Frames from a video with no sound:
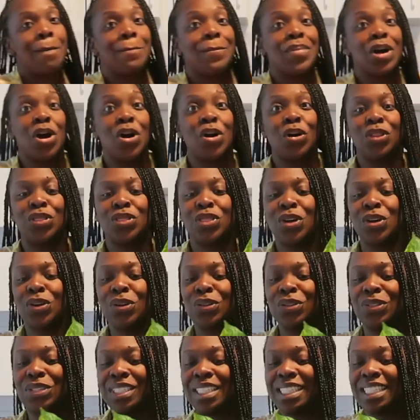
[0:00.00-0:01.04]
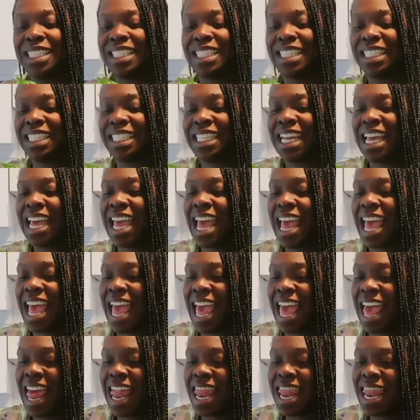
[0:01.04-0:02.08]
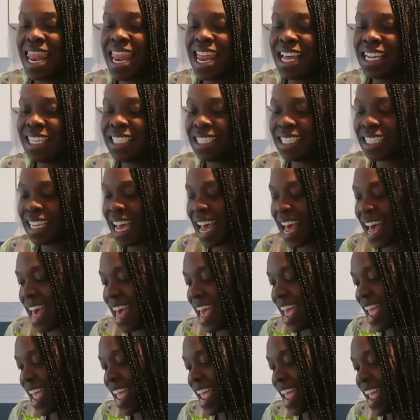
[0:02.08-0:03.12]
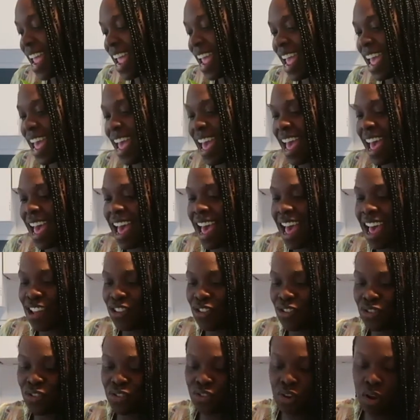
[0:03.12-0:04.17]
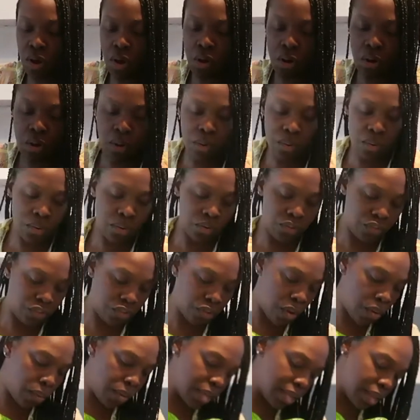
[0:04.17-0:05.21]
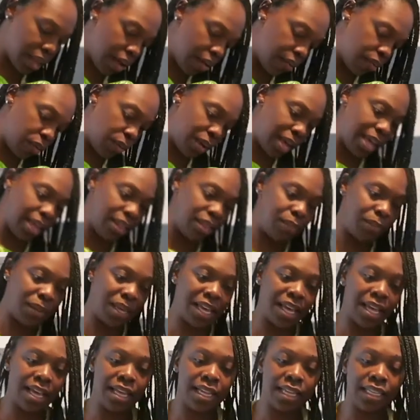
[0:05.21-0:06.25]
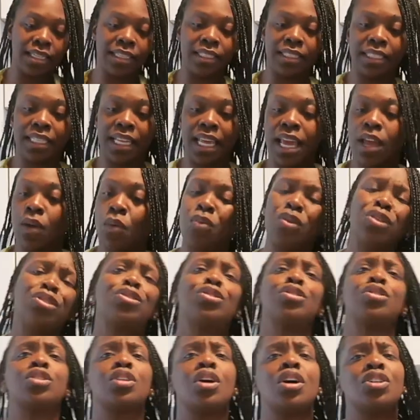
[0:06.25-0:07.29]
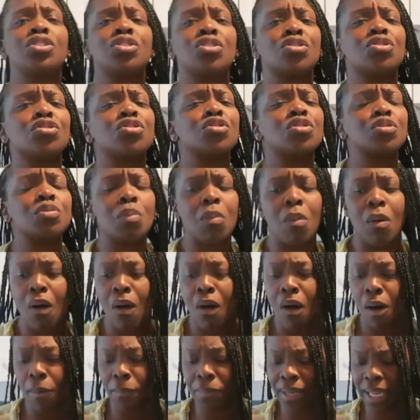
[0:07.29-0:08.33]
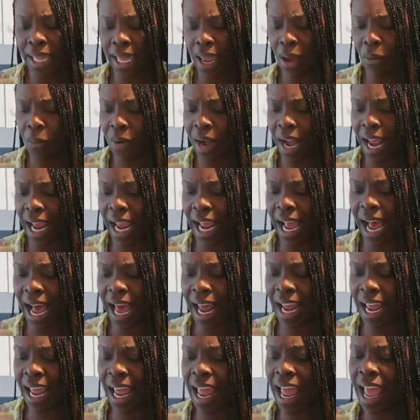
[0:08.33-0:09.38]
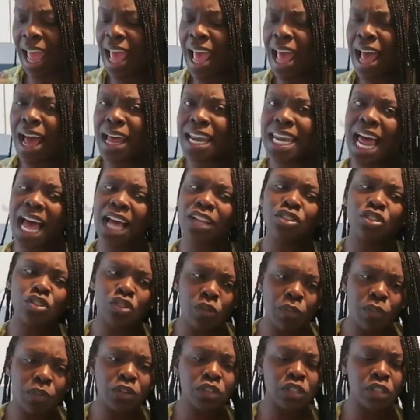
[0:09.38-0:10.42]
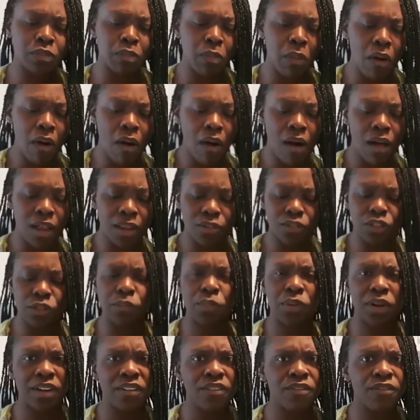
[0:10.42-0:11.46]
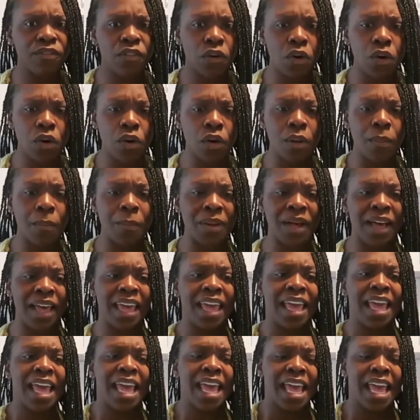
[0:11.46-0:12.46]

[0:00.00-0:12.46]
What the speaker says: pothos. This guy, so in love with, because it was such a small plant when I got it. Not super small, it was pretty full, but